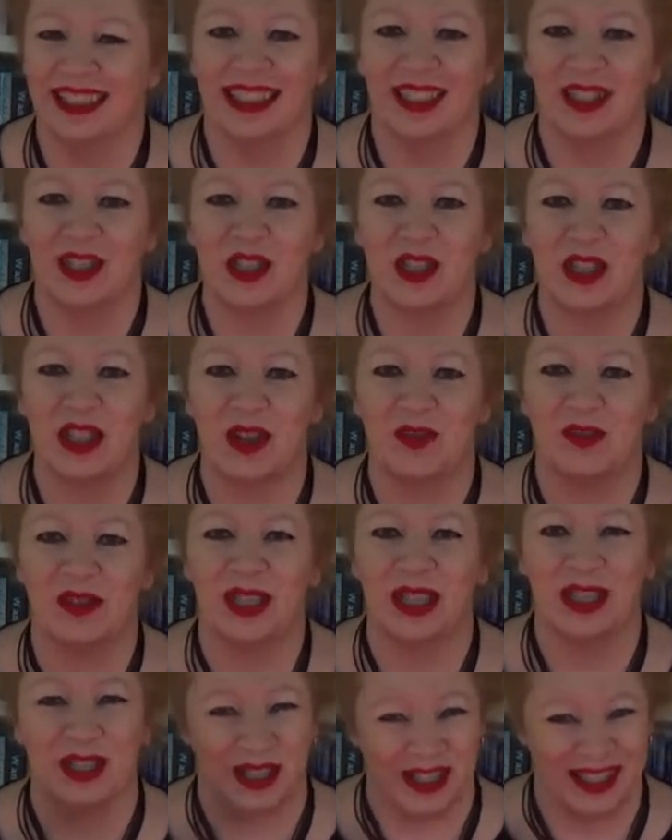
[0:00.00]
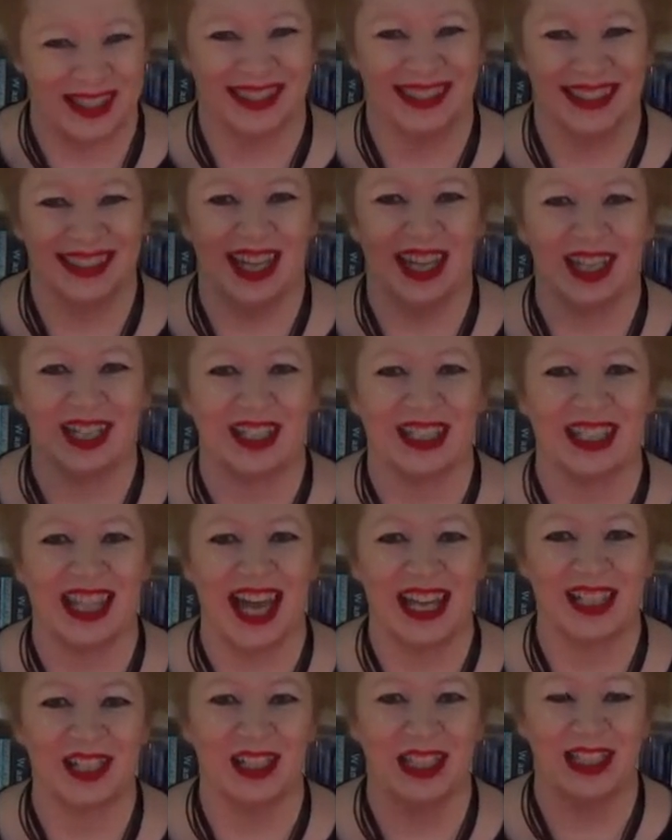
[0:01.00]
The 70s, a
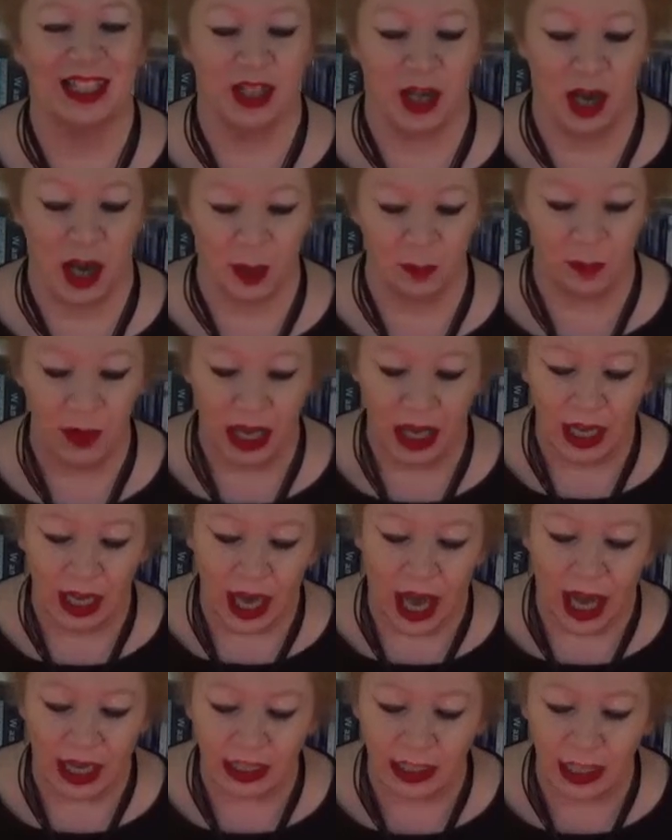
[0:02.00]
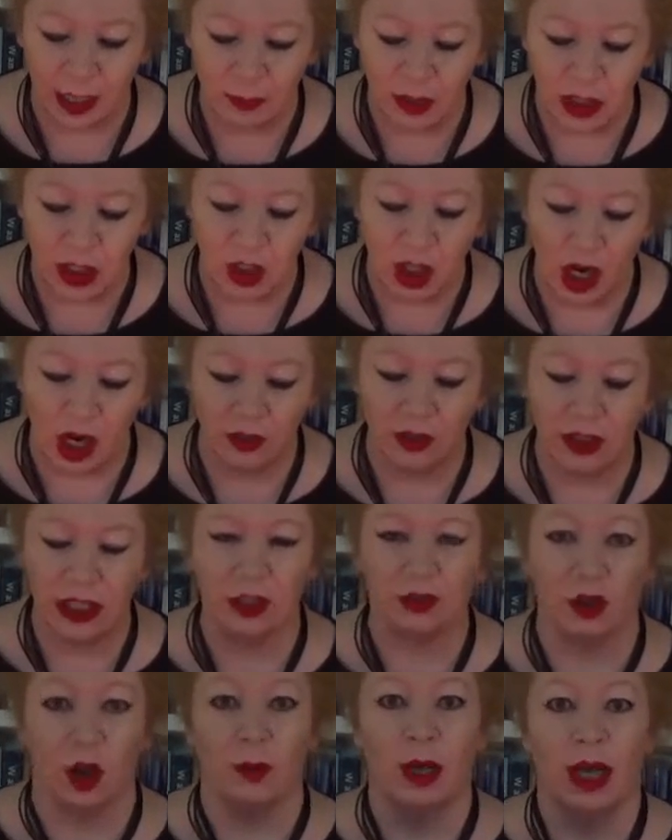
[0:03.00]
classy time. Clumsy child
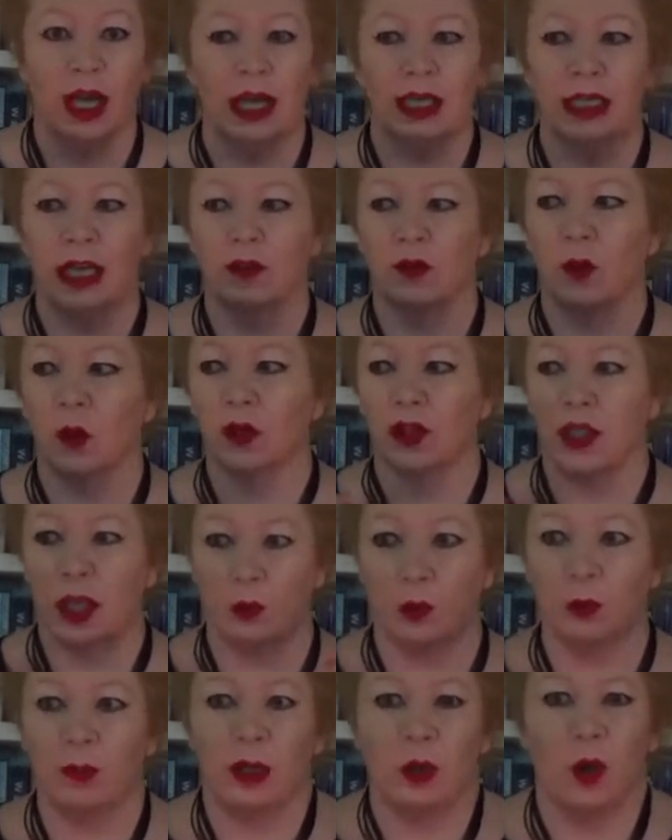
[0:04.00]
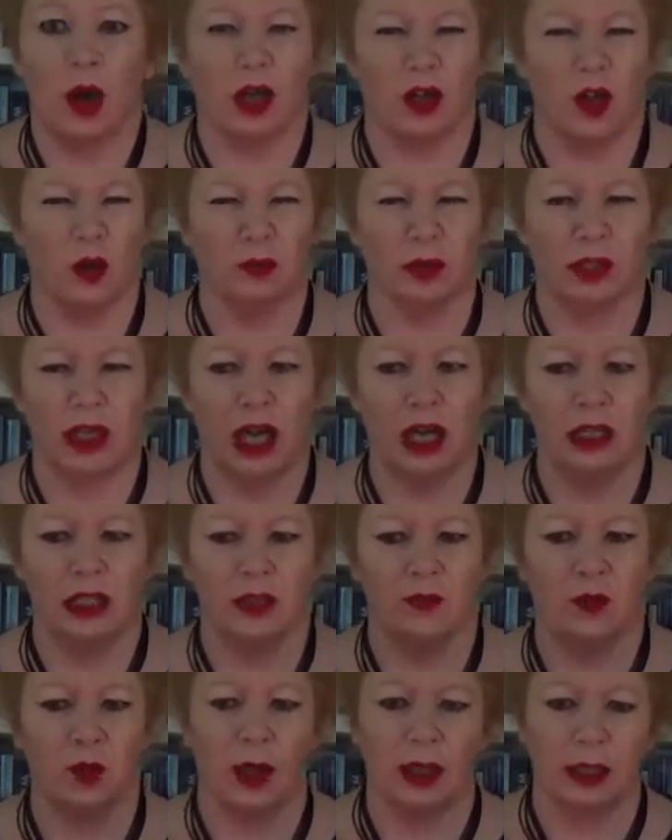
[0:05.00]
syndrome. Now, of course, that would be quite complicated
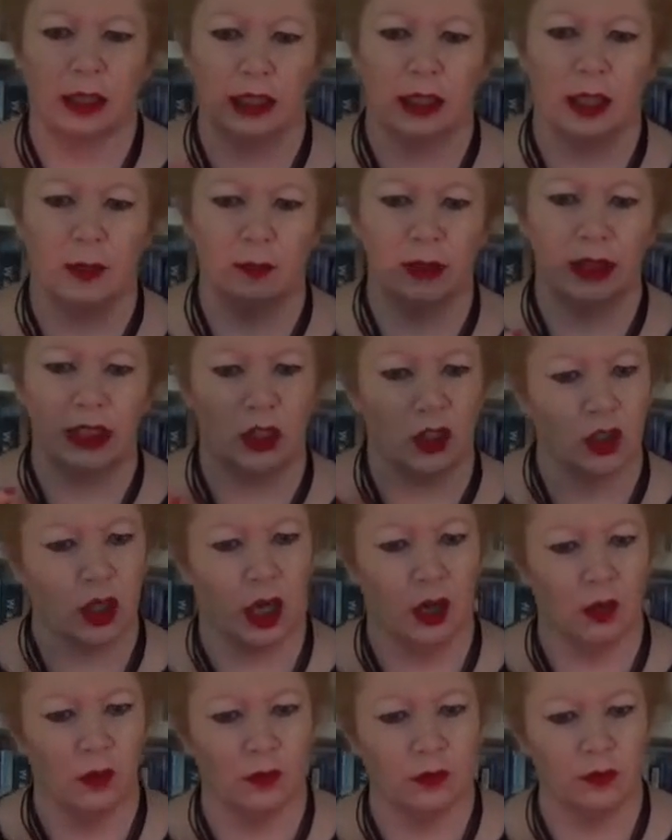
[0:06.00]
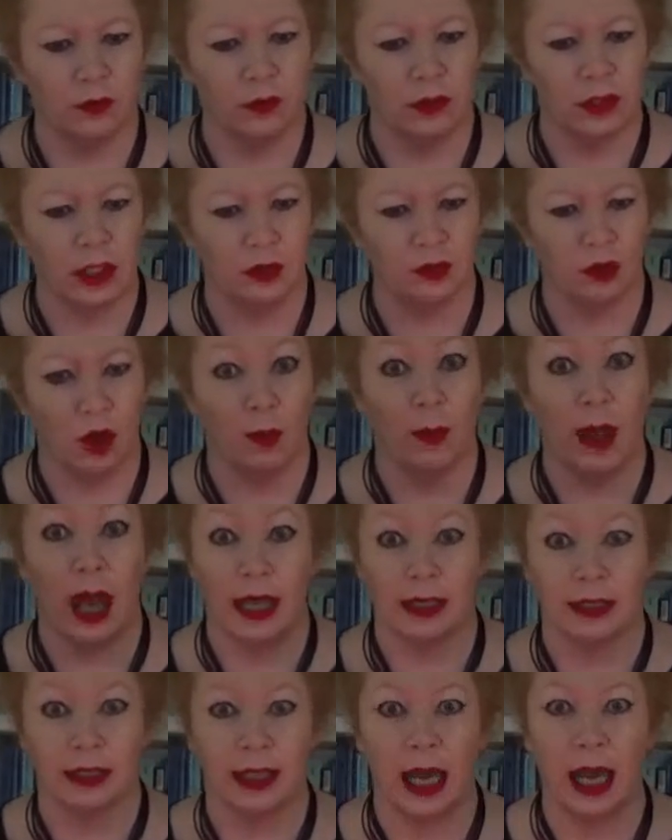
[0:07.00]
if you had clumsy child syndrome
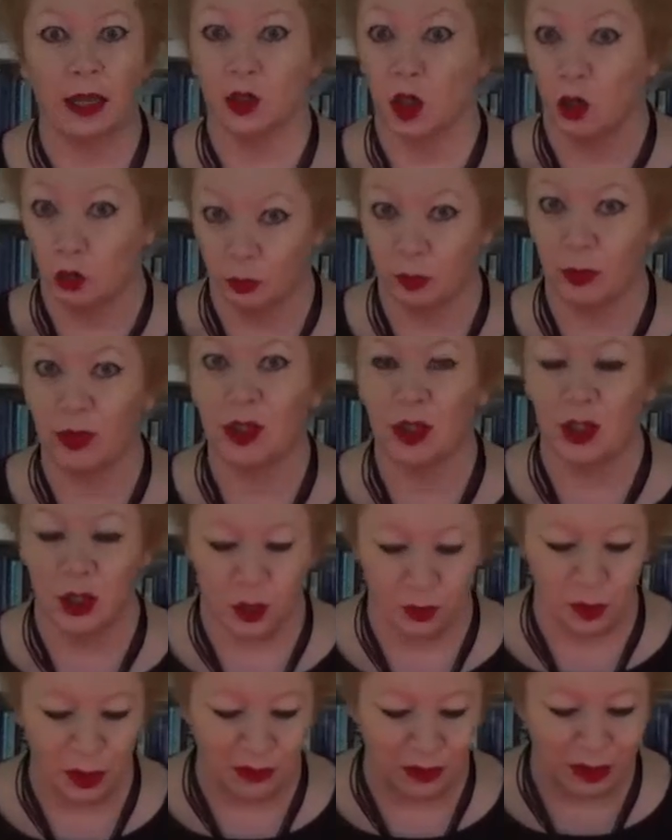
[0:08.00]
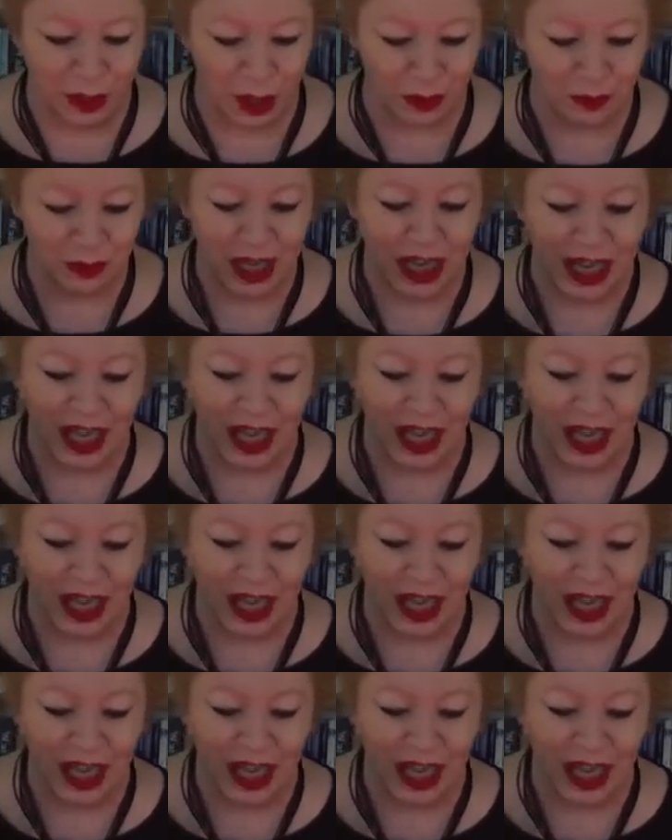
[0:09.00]
as an adult, but still moving on.